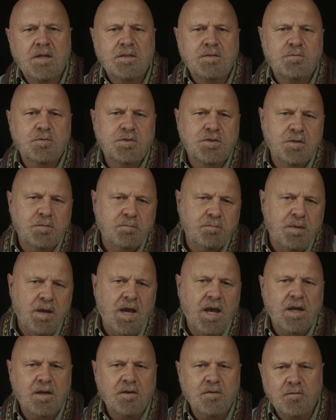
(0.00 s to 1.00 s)
Switching
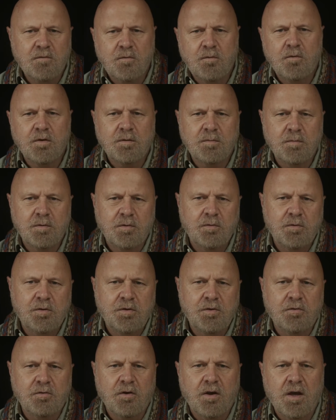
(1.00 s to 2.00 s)
back and forth
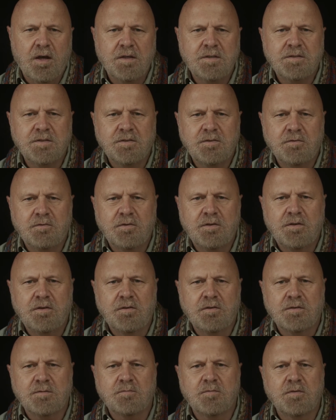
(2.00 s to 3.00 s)
between your eyes and your
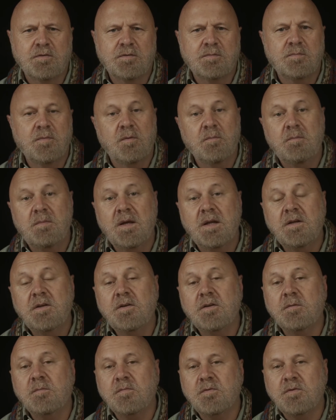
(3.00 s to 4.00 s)
ears brings
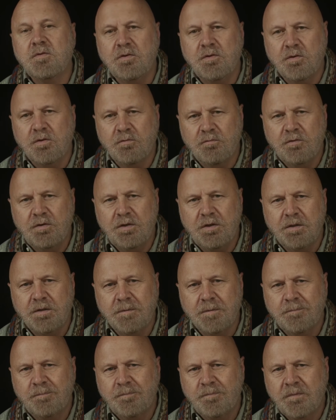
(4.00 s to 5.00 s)
momentum to your
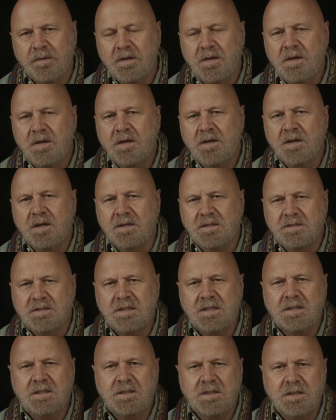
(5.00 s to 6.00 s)
reading. A
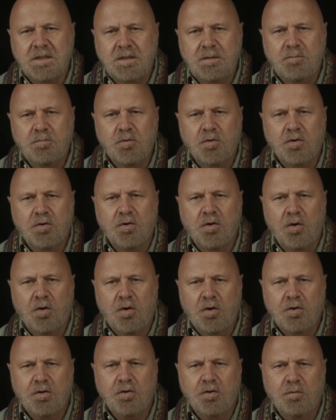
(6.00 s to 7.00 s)
synced ebook
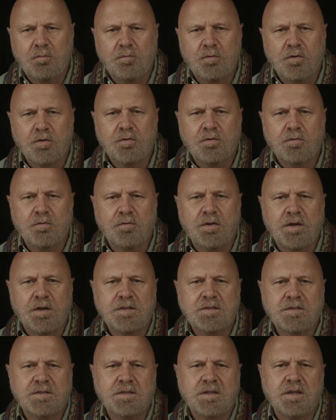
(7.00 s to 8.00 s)
audiobook
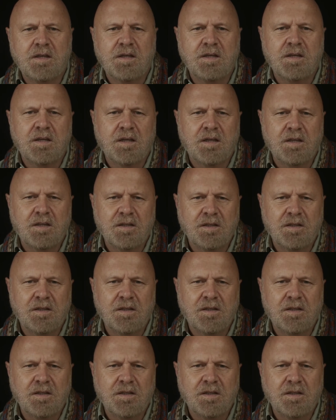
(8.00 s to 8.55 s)
creates a